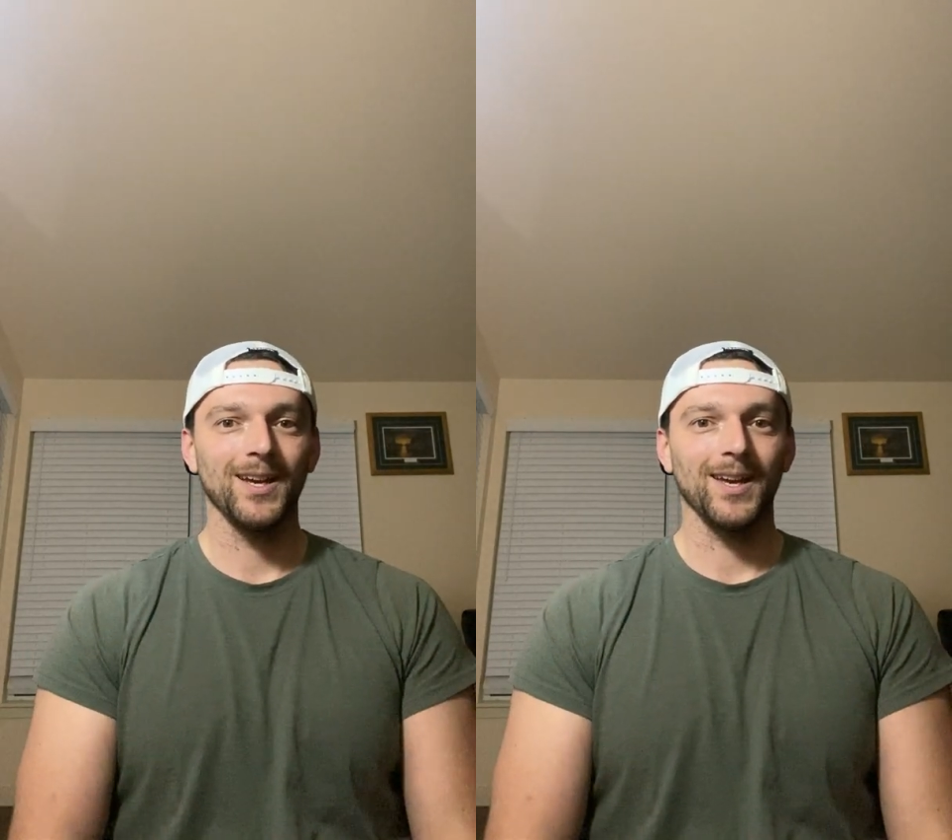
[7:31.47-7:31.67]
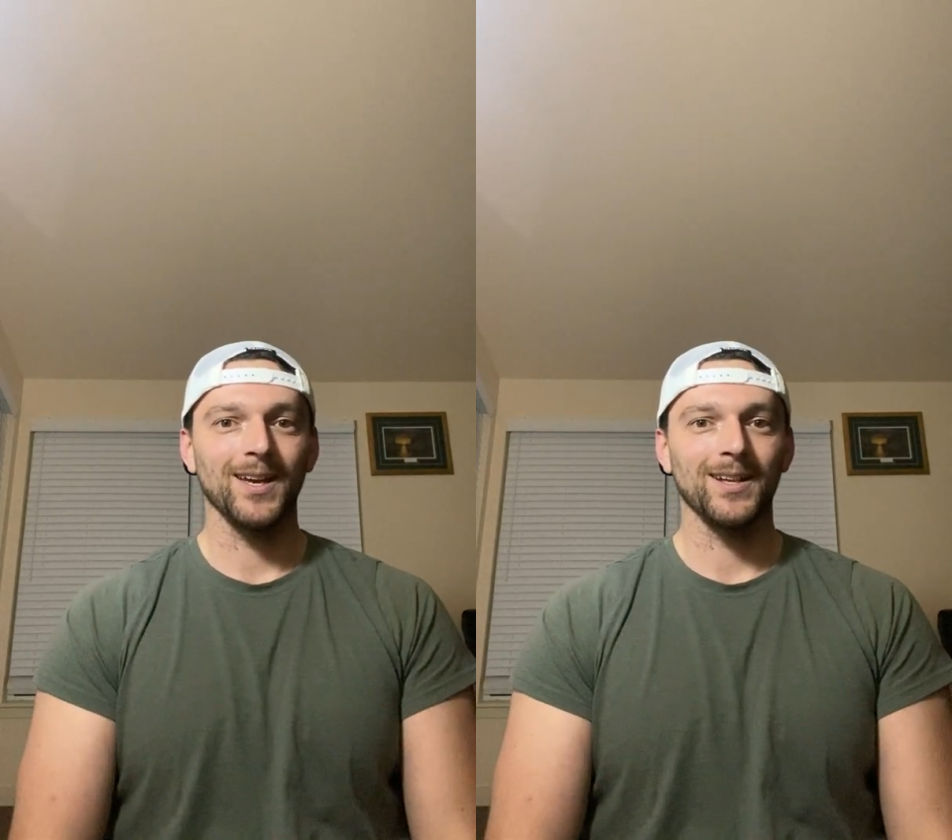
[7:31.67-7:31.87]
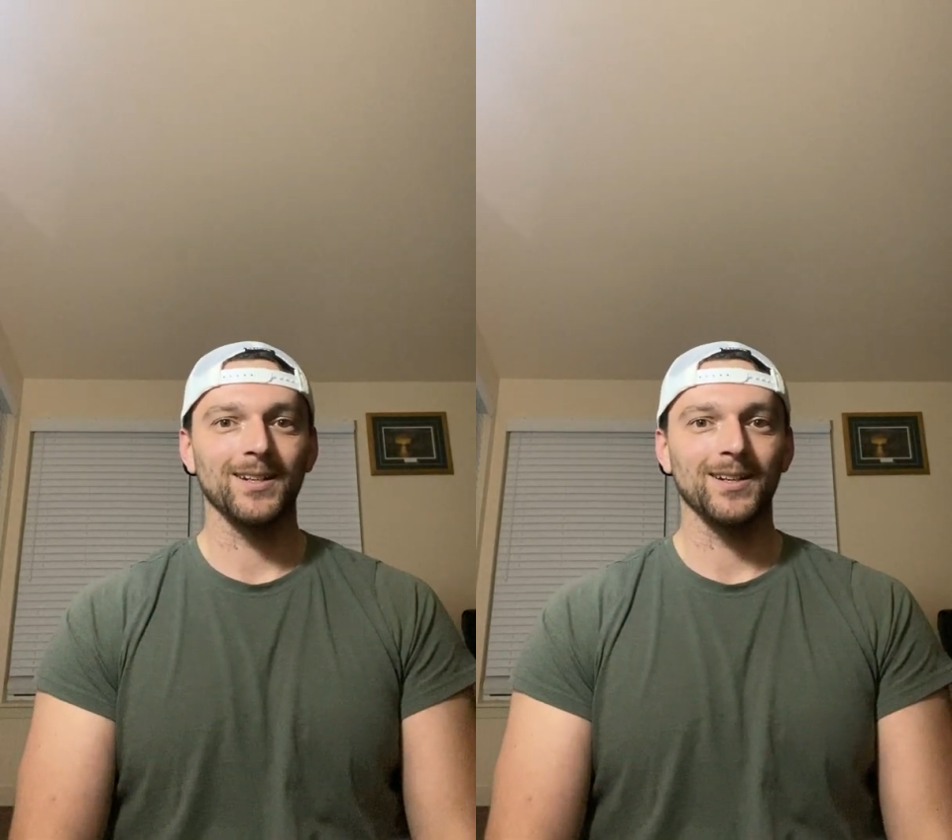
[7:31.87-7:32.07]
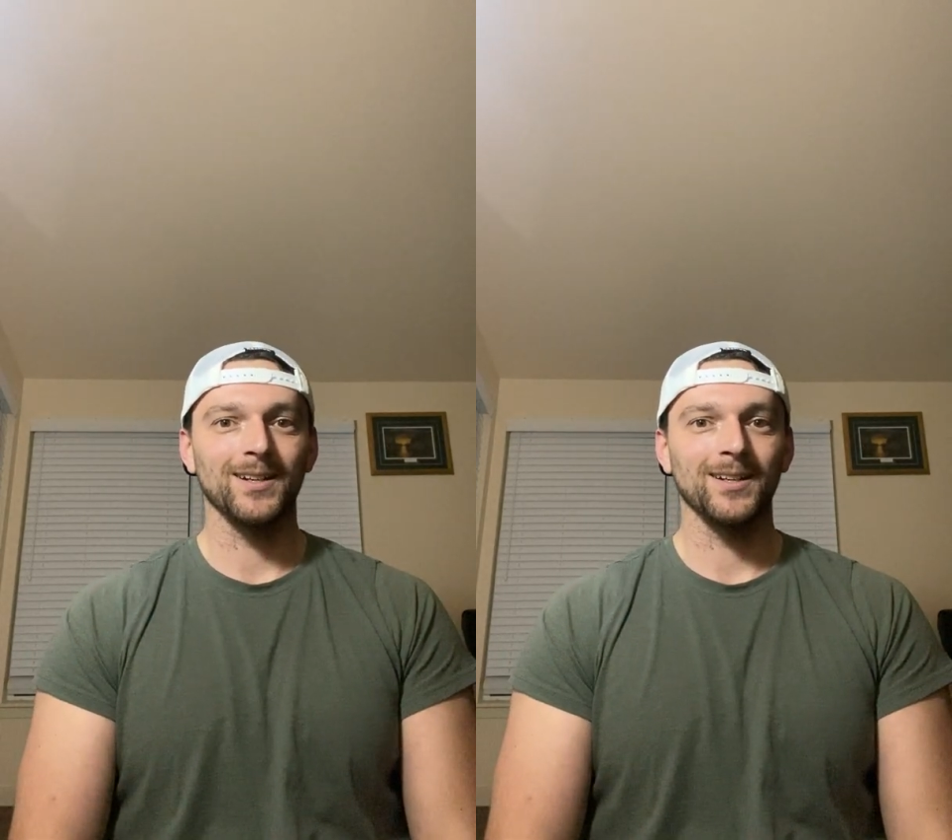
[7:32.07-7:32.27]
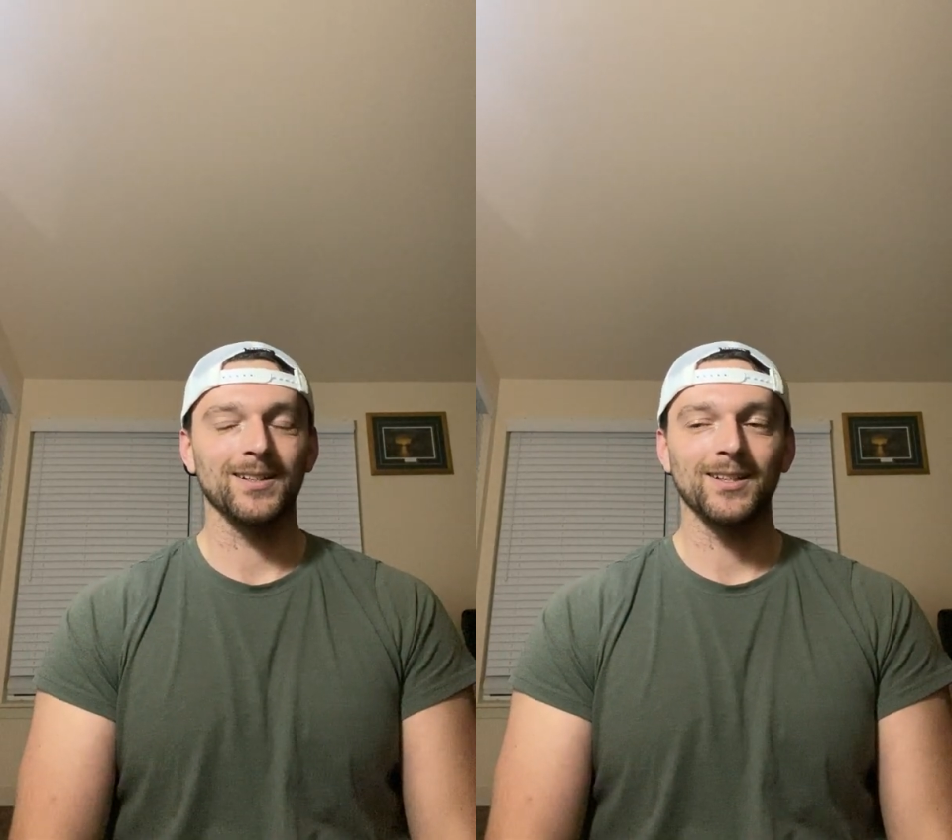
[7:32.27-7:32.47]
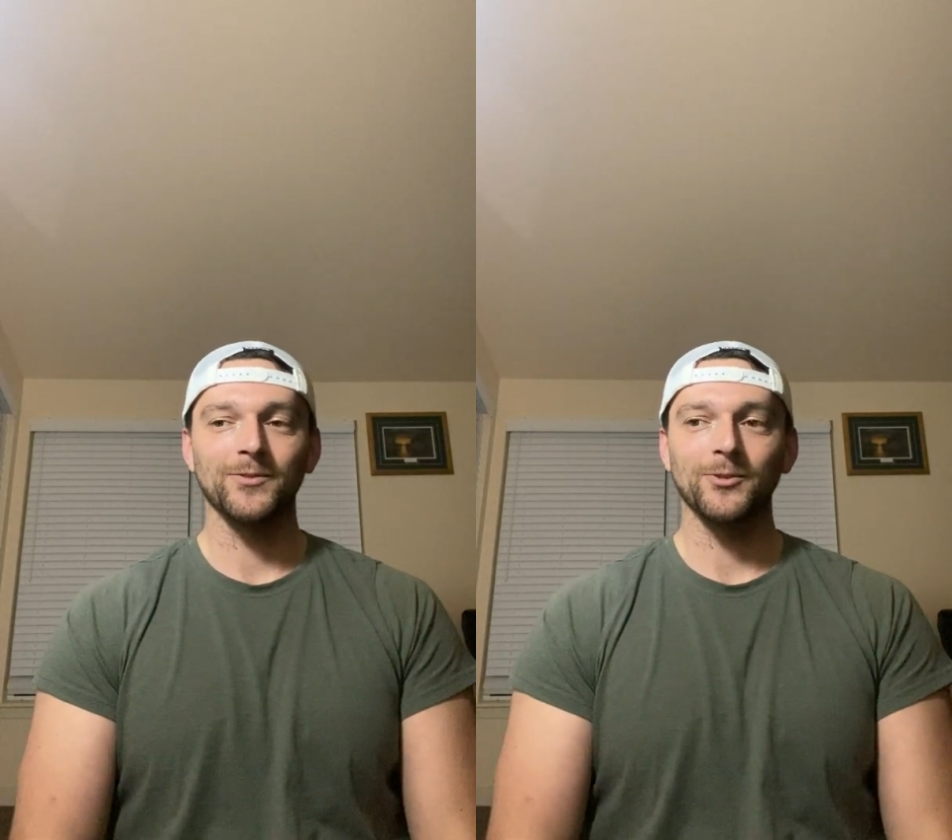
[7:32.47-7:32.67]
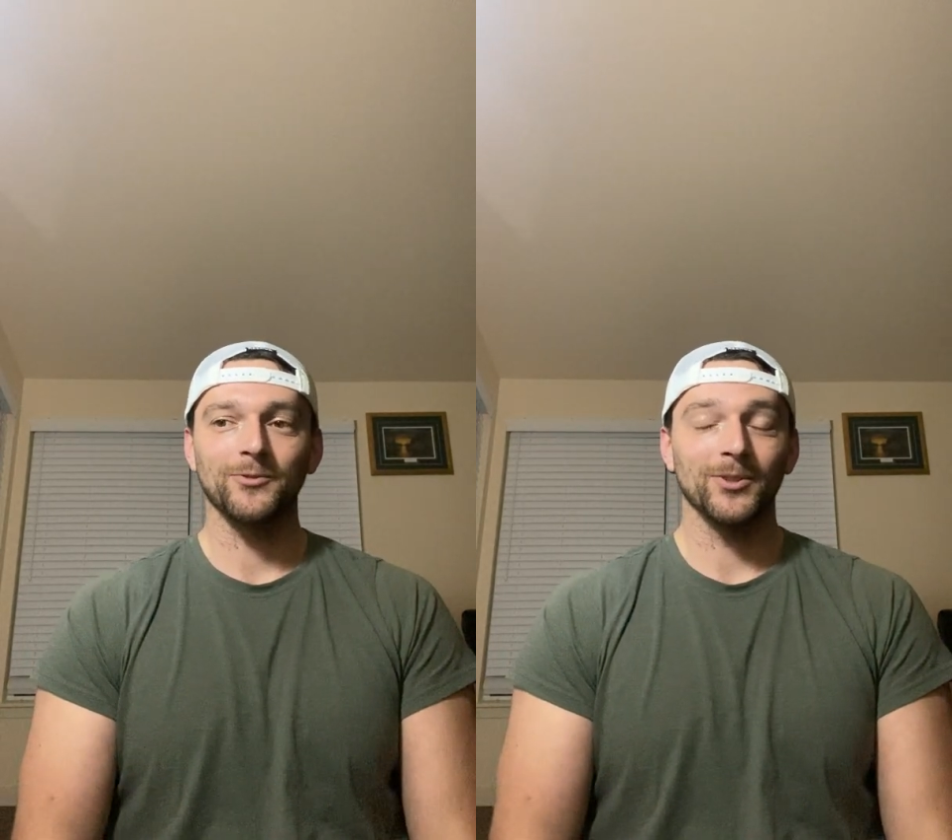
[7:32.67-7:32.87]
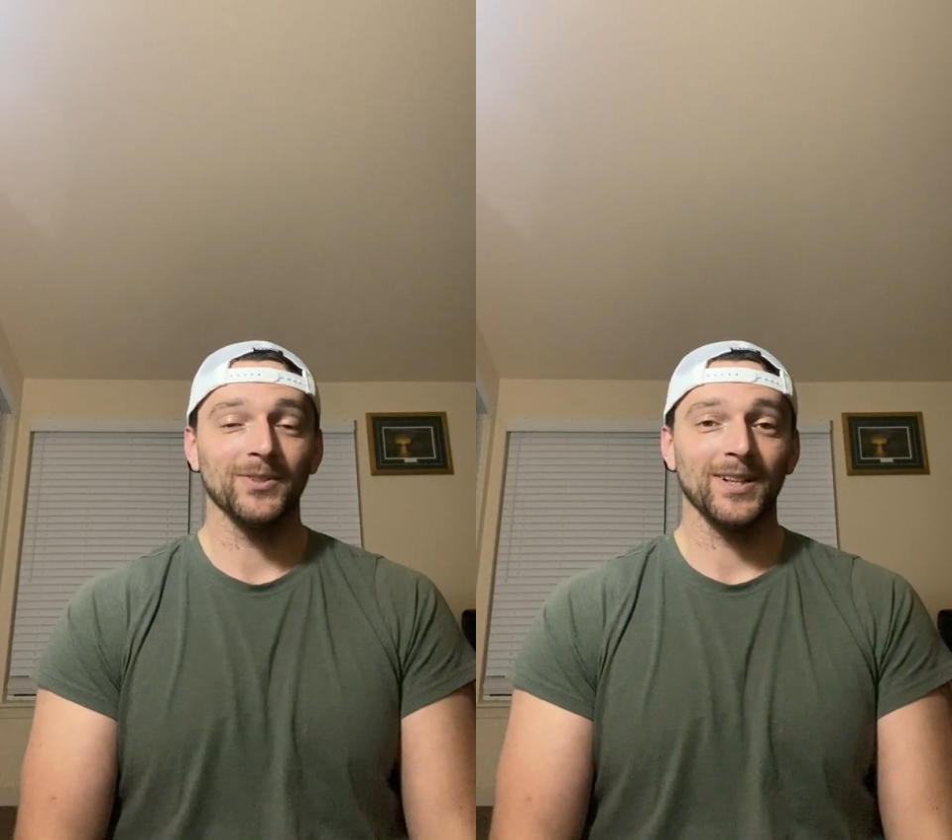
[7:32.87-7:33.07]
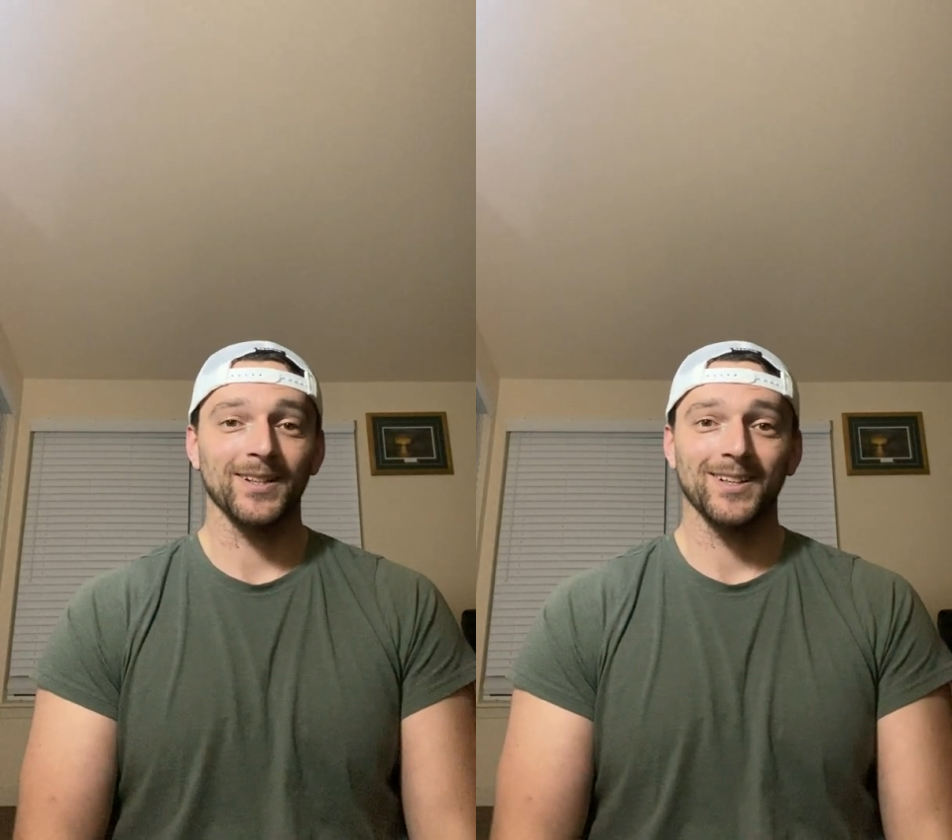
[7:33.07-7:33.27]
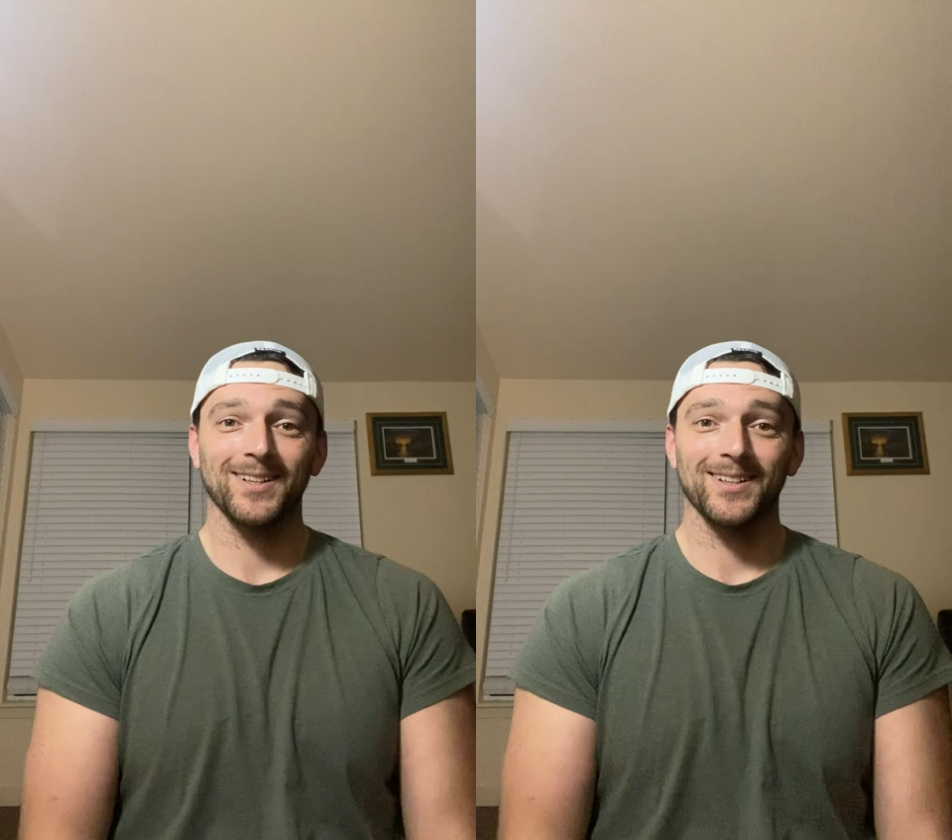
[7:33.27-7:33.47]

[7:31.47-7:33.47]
And if you feel like,